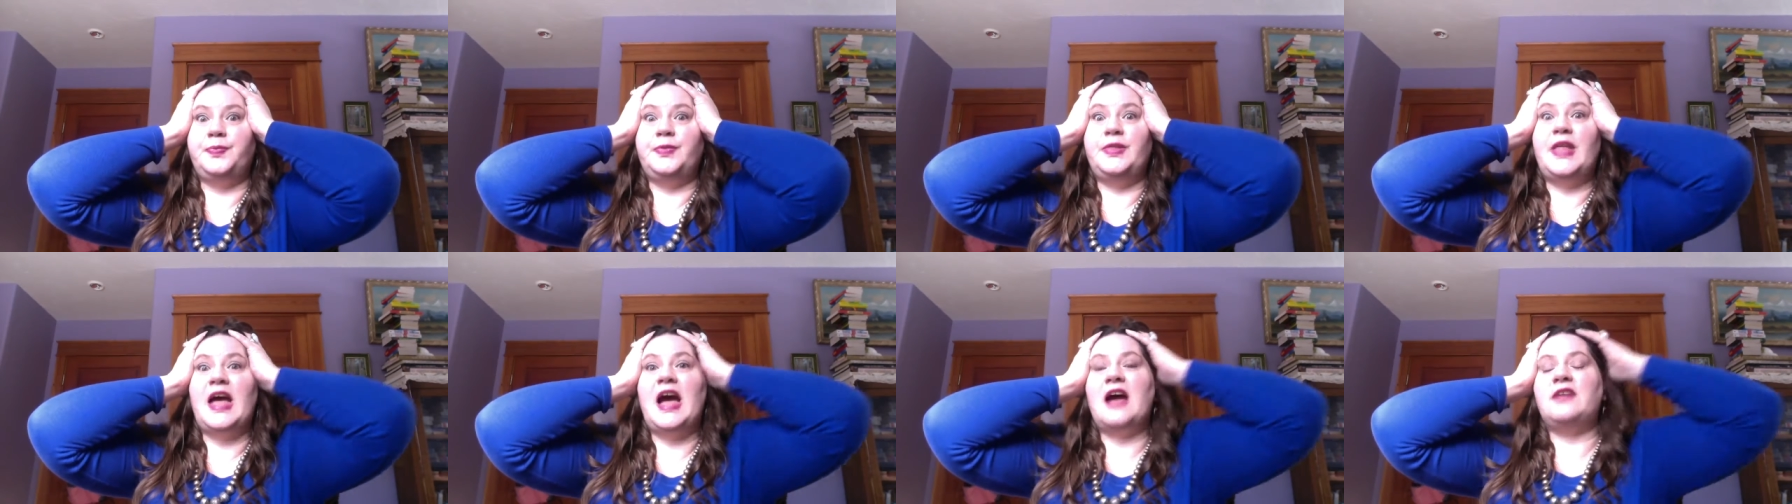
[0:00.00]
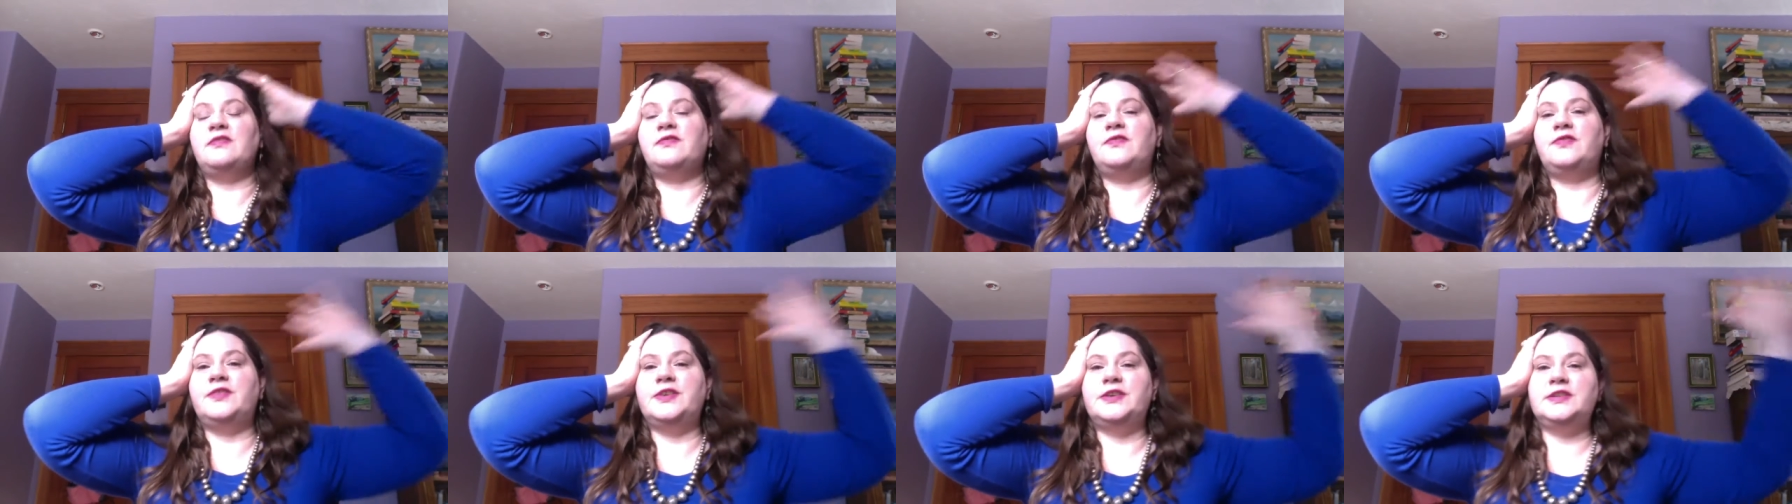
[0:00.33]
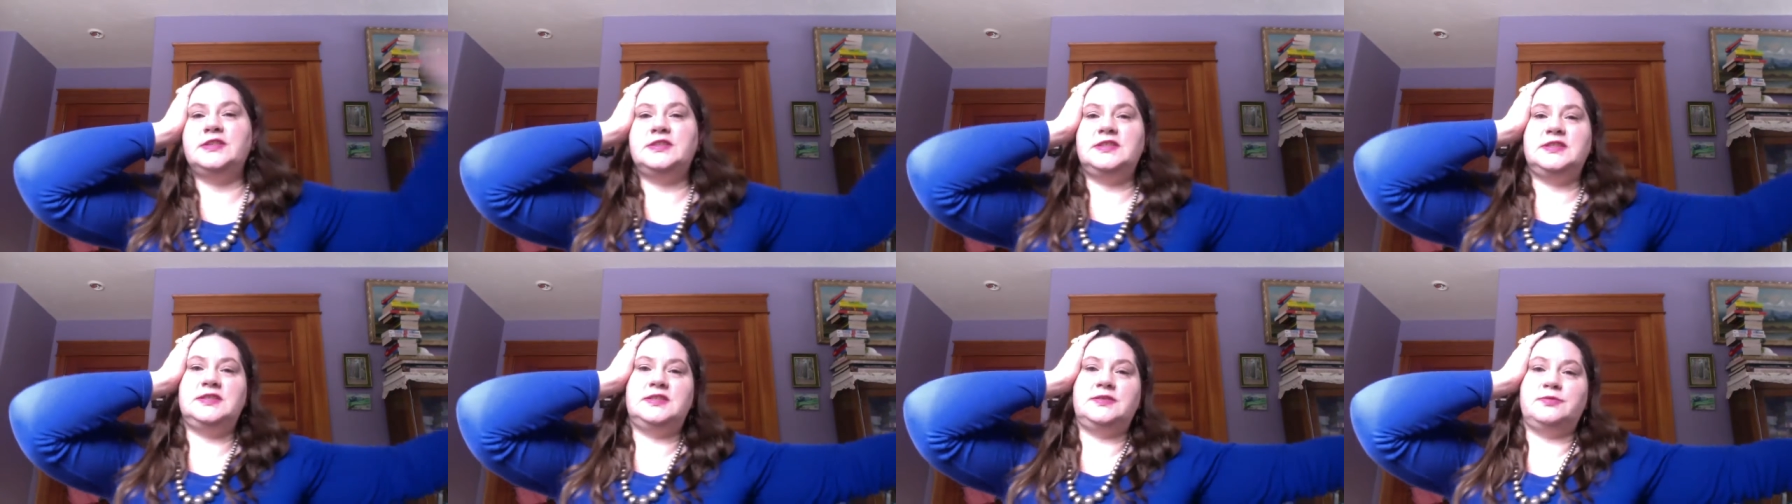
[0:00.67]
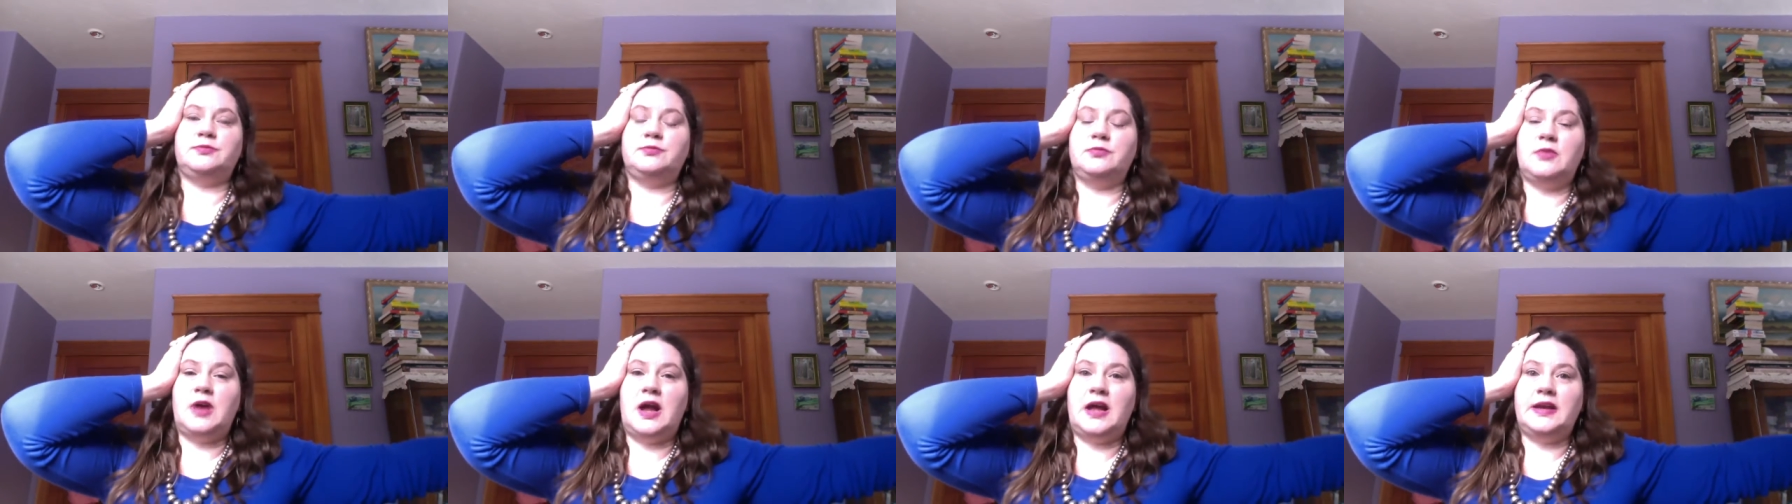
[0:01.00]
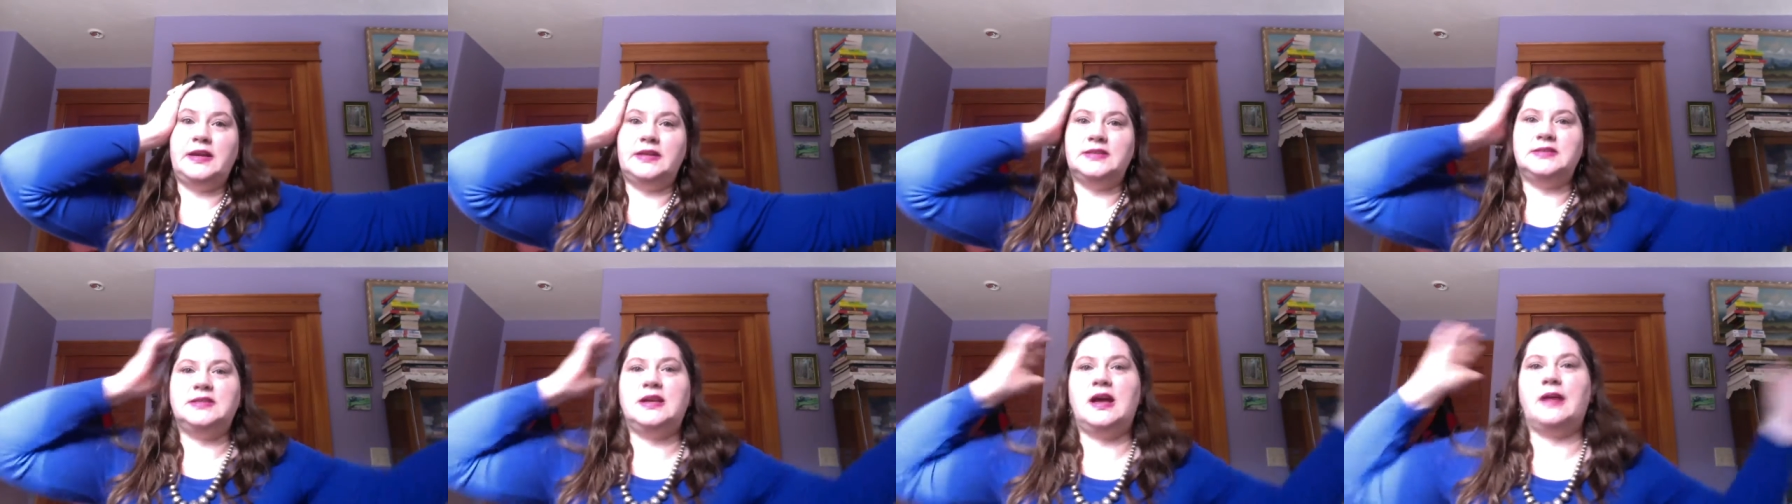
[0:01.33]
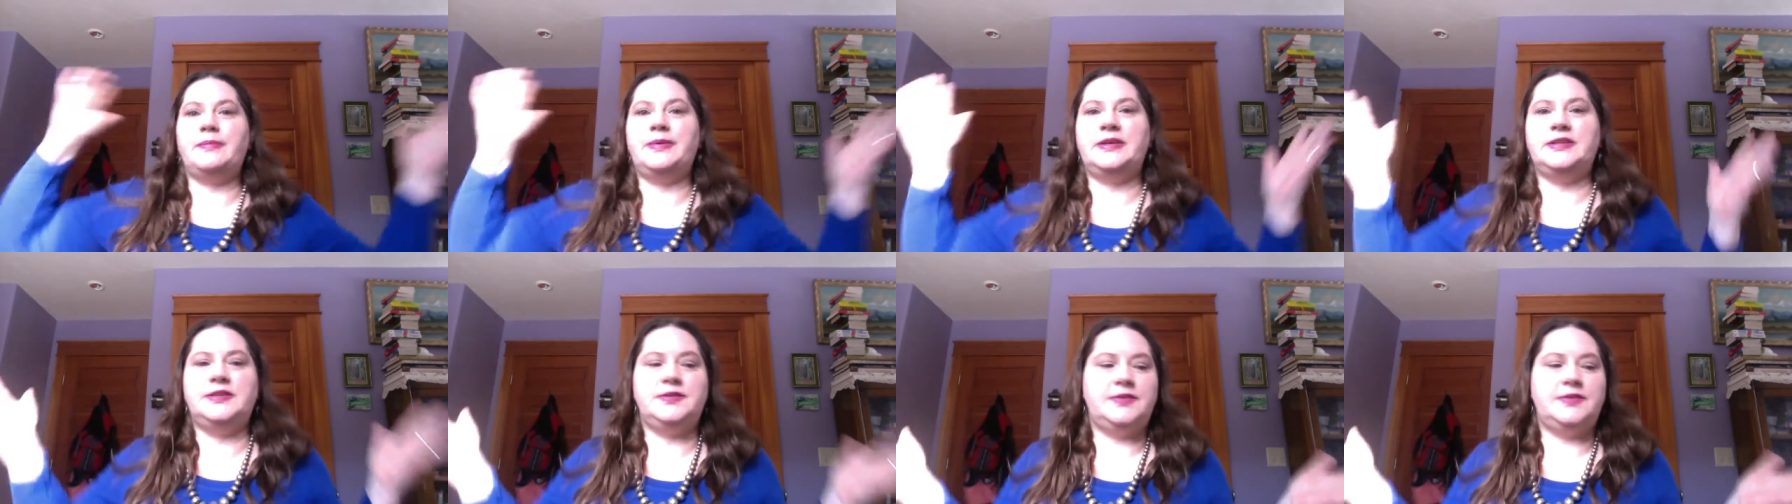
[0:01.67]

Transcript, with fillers: that first run is coming